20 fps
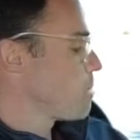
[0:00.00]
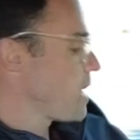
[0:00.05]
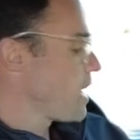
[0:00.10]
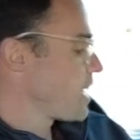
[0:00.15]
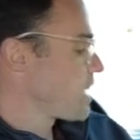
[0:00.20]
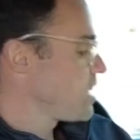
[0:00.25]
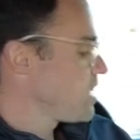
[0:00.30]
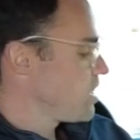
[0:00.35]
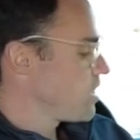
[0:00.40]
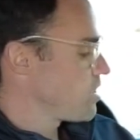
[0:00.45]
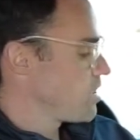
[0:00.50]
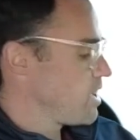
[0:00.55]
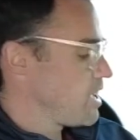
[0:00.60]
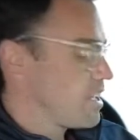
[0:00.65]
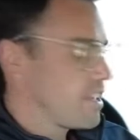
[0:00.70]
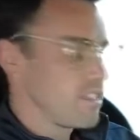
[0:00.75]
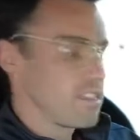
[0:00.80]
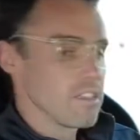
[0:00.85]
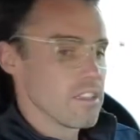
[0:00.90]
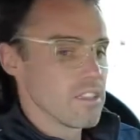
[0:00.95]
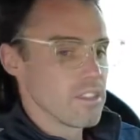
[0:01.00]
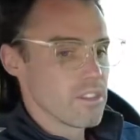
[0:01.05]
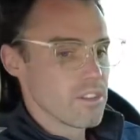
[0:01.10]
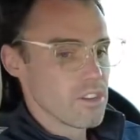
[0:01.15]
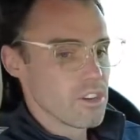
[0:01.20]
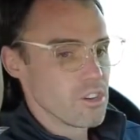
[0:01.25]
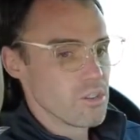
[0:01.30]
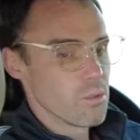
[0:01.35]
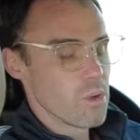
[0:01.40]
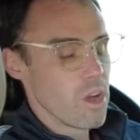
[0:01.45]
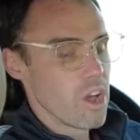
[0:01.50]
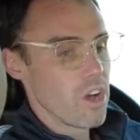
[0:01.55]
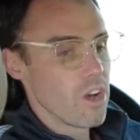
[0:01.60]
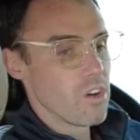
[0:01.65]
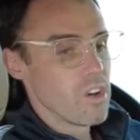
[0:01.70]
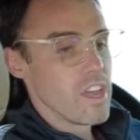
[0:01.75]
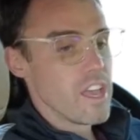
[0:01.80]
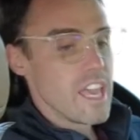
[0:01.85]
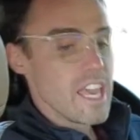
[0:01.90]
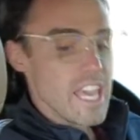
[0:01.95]
back here in the third
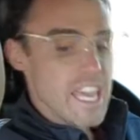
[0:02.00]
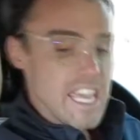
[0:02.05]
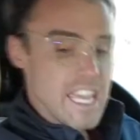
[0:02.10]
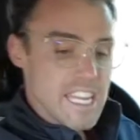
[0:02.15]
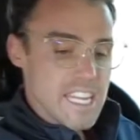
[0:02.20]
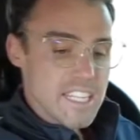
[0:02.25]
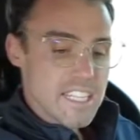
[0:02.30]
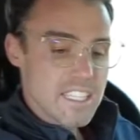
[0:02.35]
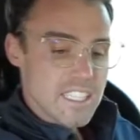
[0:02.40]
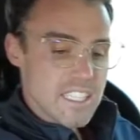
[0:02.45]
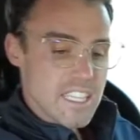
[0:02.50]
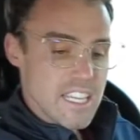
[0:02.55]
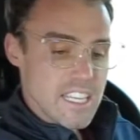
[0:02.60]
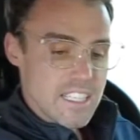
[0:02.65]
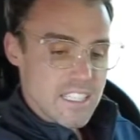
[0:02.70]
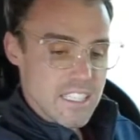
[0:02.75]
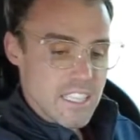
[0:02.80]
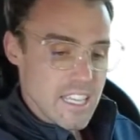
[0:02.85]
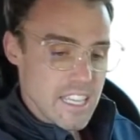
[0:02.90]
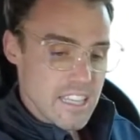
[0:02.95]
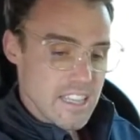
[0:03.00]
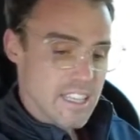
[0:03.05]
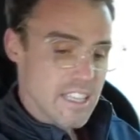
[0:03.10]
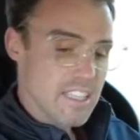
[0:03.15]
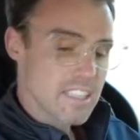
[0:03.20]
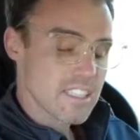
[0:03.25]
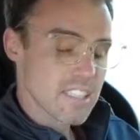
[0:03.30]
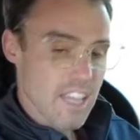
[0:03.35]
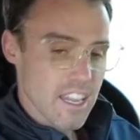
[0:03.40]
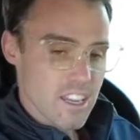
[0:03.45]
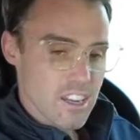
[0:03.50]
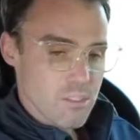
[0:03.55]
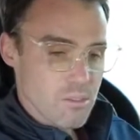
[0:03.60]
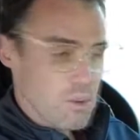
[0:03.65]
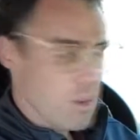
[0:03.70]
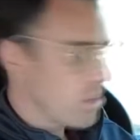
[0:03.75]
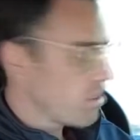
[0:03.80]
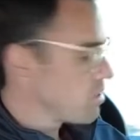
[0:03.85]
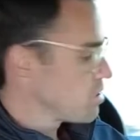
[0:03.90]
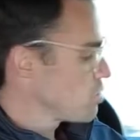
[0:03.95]
row. Heated seats in this second
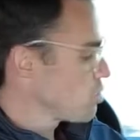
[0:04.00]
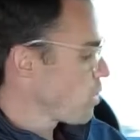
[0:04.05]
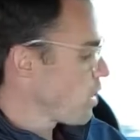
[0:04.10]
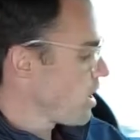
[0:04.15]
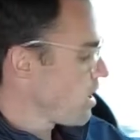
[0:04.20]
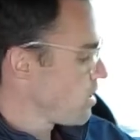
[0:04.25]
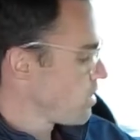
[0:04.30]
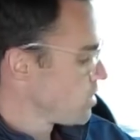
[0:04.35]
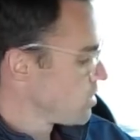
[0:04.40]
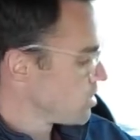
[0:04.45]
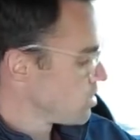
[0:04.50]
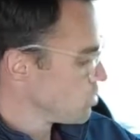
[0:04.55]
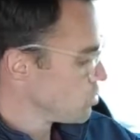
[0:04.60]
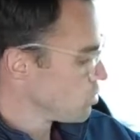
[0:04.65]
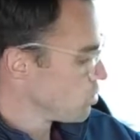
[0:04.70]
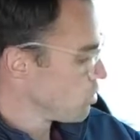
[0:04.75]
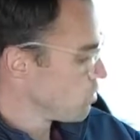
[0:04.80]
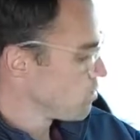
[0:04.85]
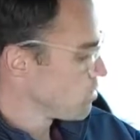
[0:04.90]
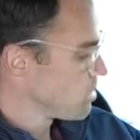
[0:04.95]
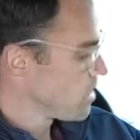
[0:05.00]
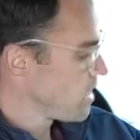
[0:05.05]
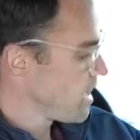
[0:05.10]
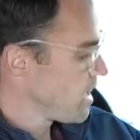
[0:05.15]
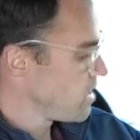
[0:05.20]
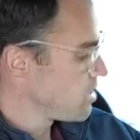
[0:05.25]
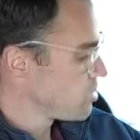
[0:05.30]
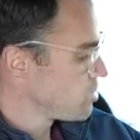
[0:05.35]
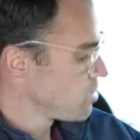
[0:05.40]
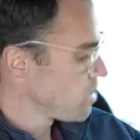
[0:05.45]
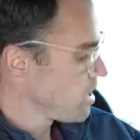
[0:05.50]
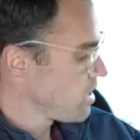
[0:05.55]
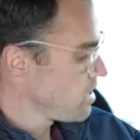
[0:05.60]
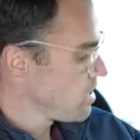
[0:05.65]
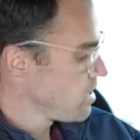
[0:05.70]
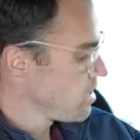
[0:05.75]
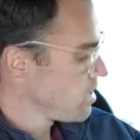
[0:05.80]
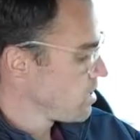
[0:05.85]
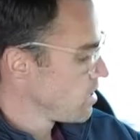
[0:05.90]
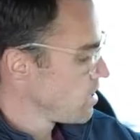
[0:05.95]
row as well. Control for that is right
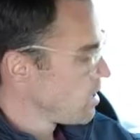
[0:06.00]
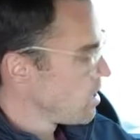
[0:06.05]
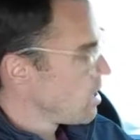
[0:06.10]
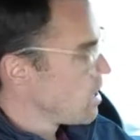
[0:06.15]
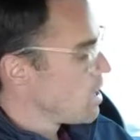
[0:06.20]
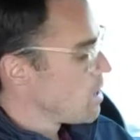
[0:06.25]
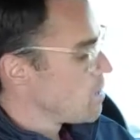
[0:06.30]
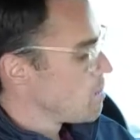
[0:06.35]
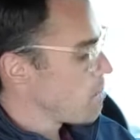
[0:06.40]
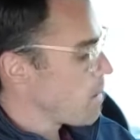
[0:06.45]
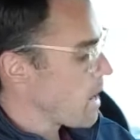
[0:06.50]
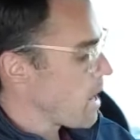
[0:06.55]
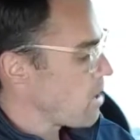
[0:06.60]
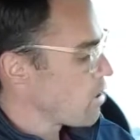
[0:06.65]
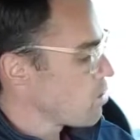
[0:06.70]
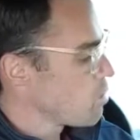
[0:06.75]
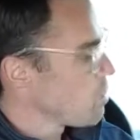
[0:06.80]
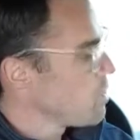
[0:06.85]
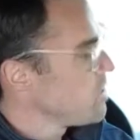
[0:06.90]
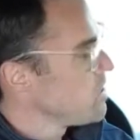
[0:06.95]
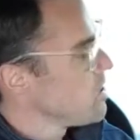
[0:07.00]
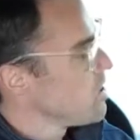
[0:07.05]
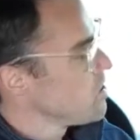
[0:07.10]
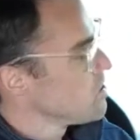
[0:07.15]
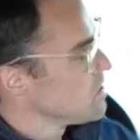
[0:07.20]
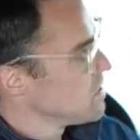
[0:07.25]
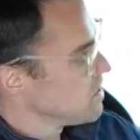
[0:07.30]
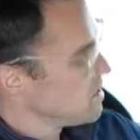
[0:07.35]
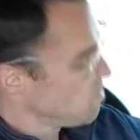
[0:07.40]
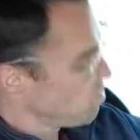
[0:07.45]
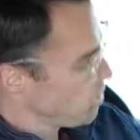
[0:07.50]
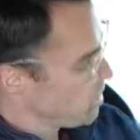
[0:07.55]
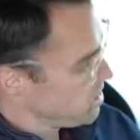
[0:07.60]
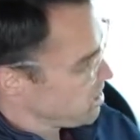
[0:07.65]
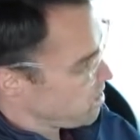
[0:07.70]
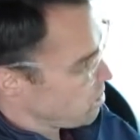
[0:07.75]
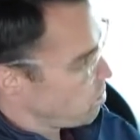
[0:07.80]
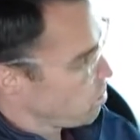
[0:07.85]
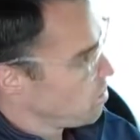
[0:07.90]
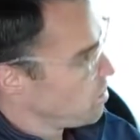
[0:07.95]
here. Power windows. This
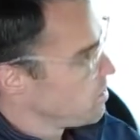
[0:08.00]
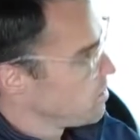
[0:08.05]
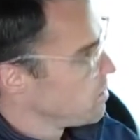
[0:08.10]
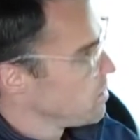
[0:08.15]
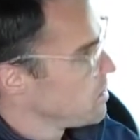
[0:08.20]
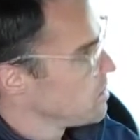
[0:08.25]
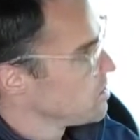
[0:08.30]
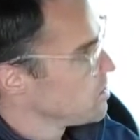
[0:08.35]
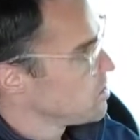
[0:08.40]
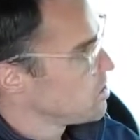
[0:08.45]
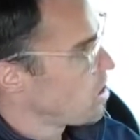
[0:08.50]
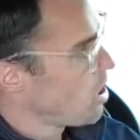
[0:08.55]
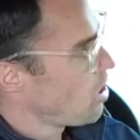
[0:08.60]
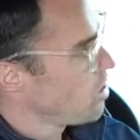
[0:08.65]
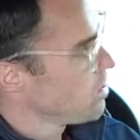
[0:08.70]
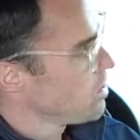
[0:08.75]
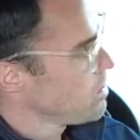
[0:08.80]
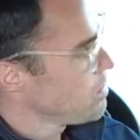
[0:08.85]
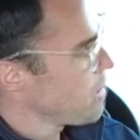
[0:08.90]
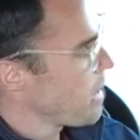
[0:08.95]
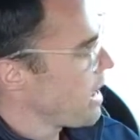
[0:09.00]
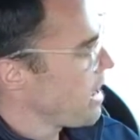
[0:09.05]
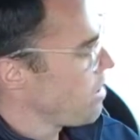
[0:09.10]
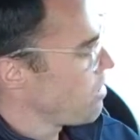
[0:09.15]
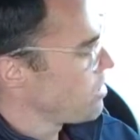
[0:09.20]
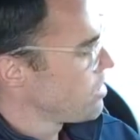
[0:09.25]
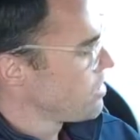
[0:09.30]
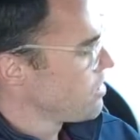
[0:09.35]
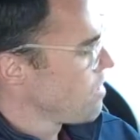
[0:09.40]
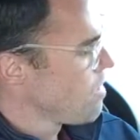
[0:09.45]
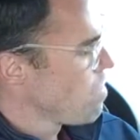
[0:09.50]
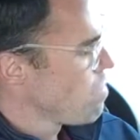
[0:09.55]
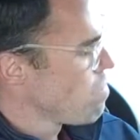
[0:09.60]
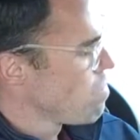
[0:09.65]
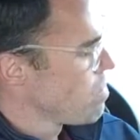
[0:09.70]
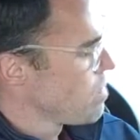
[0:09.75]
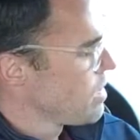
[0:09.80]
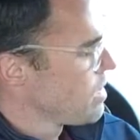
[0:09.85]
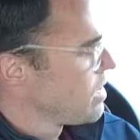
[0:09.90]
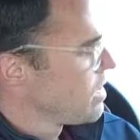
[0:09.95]
window totally power.
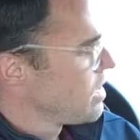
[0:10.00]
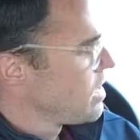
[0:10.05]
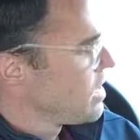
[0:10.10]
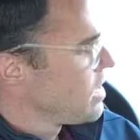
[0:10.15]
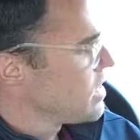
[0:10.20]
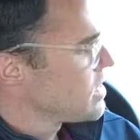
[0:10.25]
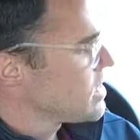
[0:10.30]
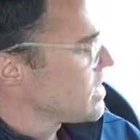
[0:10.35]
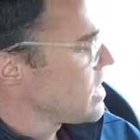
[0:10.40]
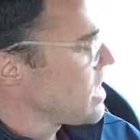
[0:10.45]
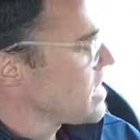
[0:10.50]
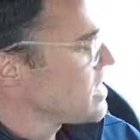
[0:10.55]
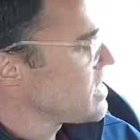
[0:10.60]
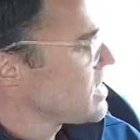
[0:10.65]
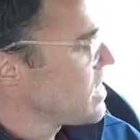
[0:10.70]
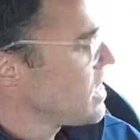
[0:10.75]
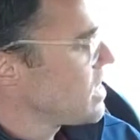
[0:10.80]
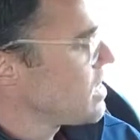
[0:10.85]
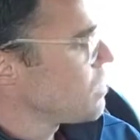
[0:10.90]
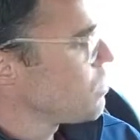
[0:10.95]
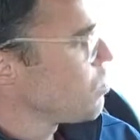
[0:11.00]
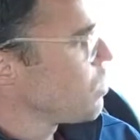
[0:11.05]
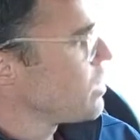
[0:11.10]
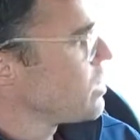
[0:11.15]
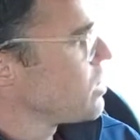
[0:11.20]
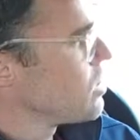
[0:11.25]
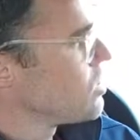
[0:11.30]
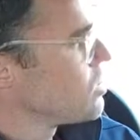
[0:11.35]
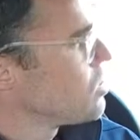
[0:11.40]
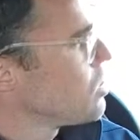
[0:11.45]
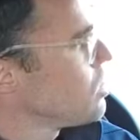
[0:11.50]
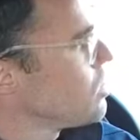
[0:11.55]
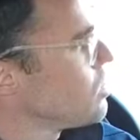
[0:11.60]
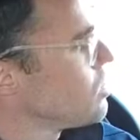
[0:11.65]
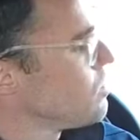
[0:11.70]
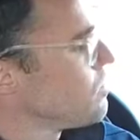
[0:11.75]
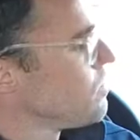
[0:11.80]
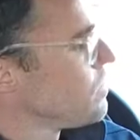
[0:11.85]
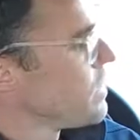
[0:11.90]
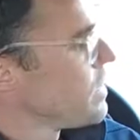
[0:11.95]
It's a nice tinted window too.